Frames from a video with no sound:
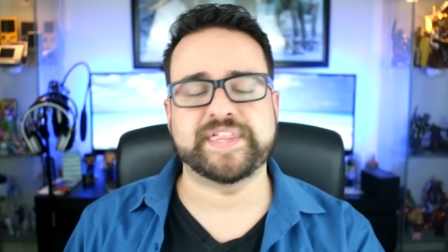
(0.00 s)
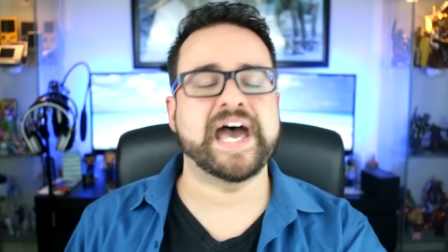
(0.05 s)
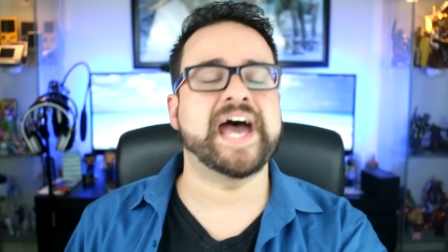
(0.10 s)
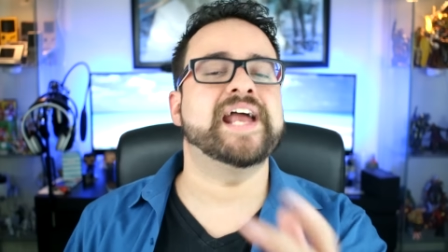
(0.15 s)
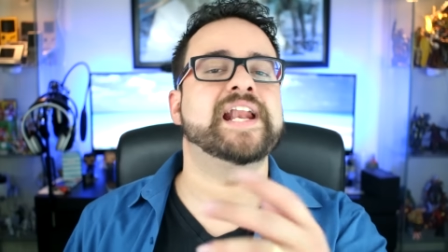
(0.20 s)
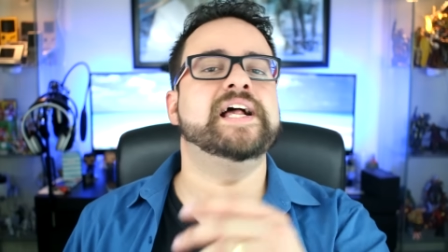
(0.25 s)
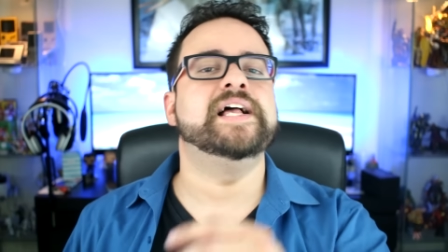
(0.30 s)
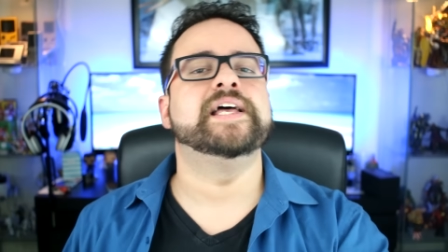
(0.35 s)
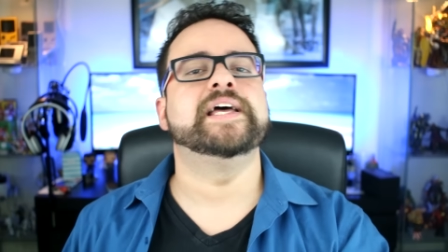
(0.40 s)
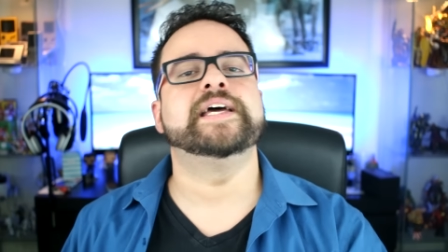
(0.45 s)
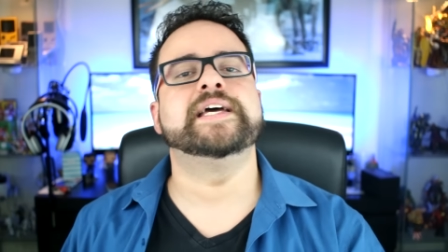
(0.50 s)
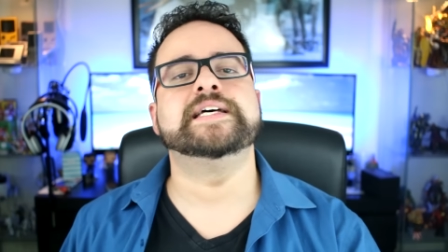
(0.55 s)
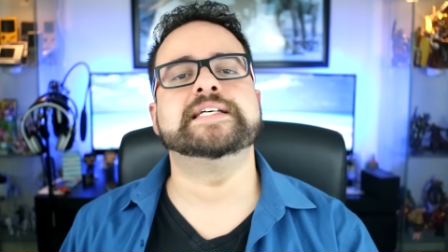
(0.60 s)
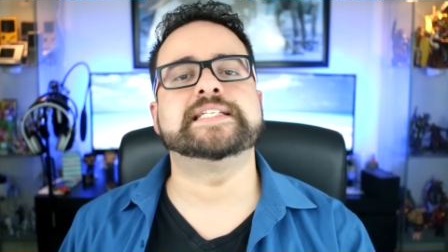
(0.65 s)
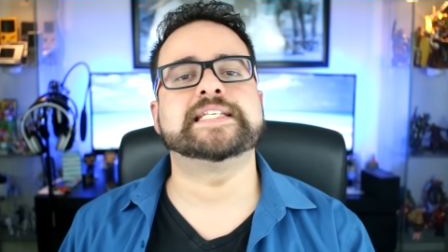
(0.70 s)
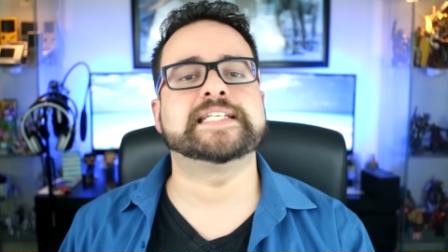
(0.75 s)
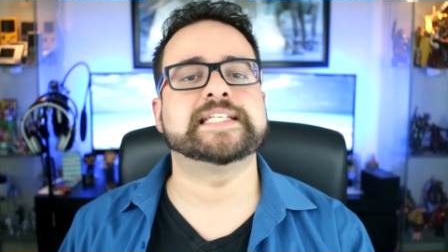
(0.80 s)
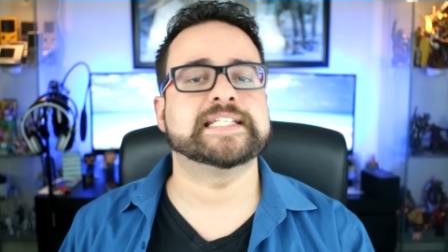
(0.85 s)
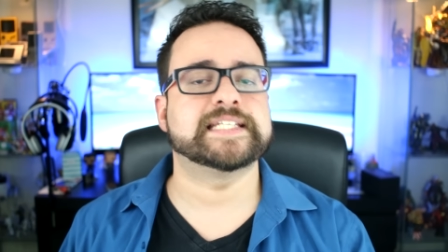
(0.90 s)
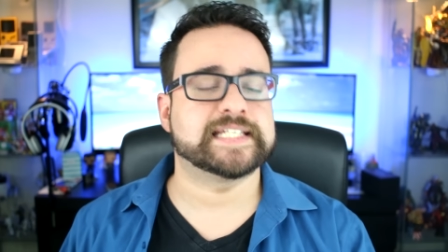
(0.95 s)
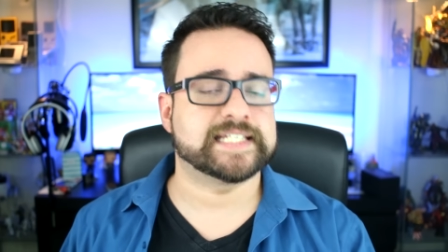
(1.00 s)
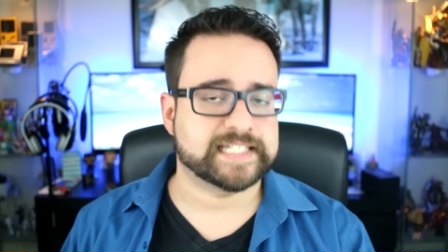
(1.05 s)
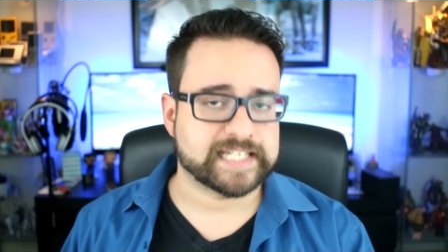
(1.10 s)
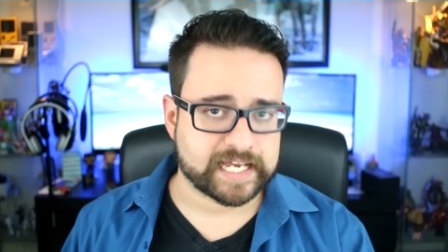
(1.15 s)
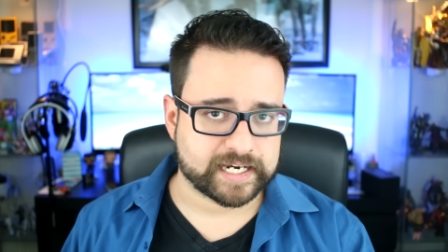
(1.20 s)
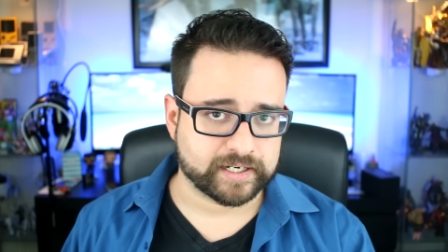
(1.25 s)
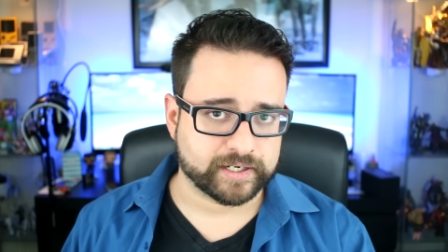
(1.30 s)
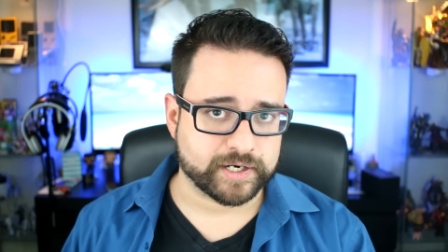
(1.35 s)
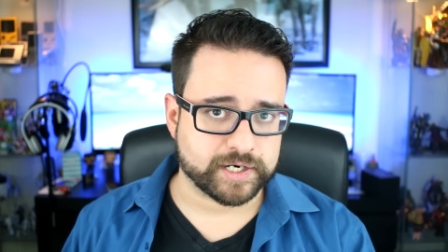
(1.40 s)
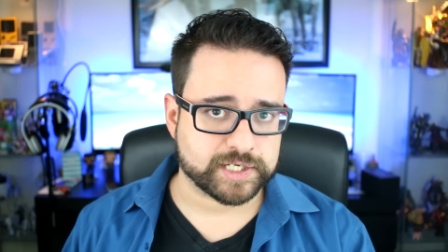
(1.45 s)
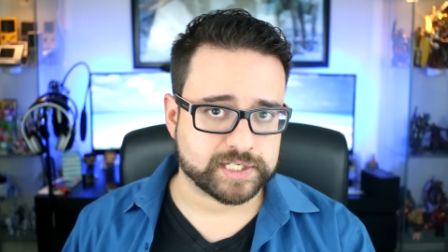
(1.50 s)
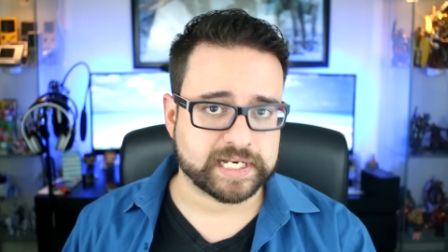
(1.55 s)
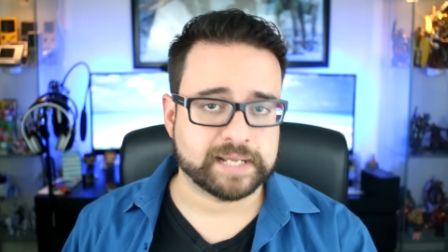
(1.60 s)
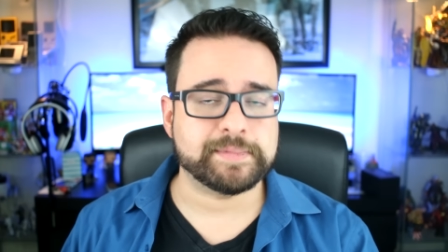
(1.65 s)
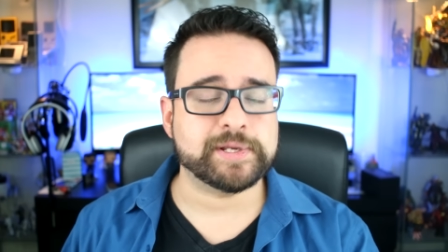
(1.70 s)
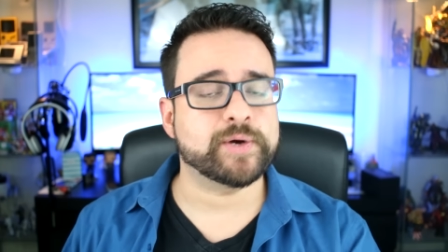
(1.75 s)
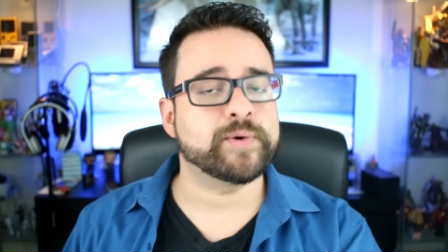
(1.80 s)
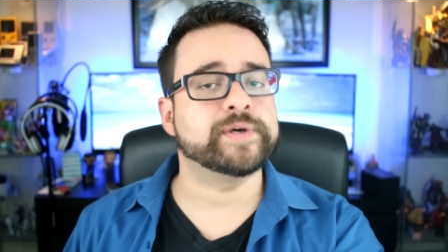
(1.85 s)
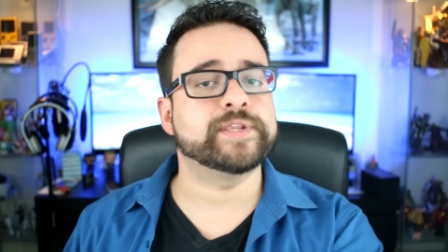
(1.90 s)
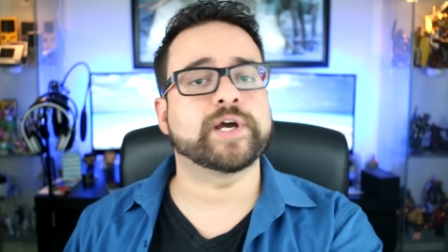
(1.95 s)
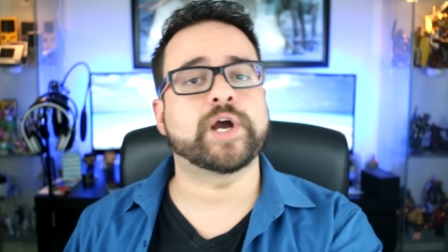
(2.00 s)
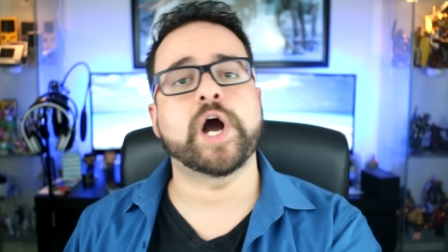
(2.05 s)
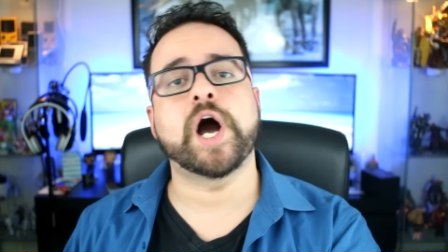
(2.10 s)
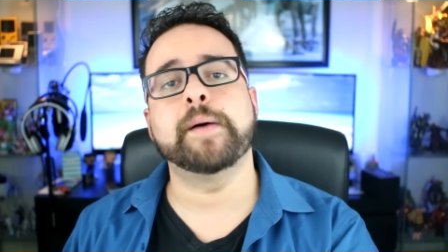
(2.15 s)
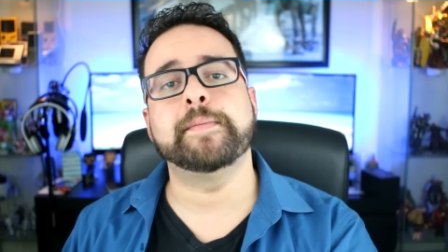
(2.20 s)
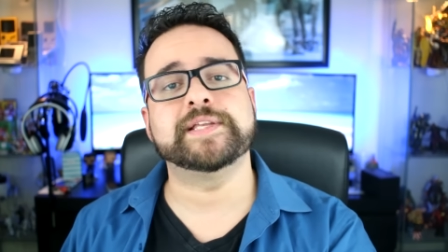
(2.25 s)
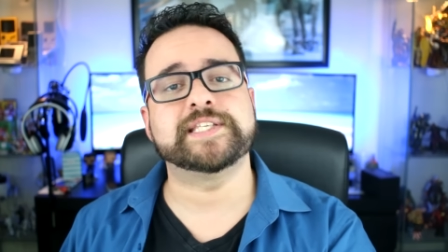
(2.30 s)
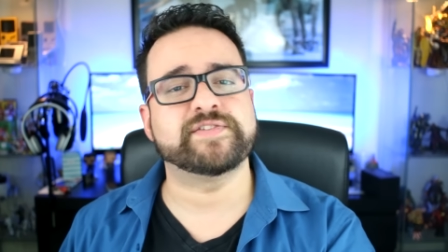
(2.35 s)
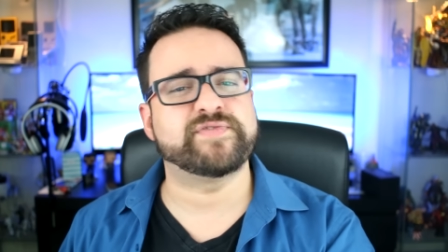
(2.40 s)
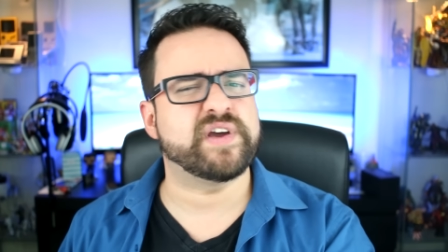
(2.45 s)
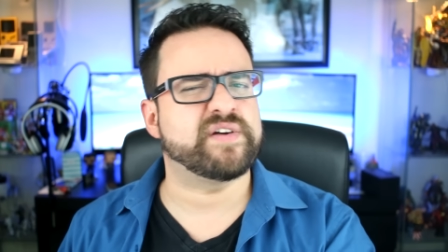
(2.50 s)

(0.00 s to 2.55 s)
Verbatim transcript: that is Settlers. Let me know in the comments if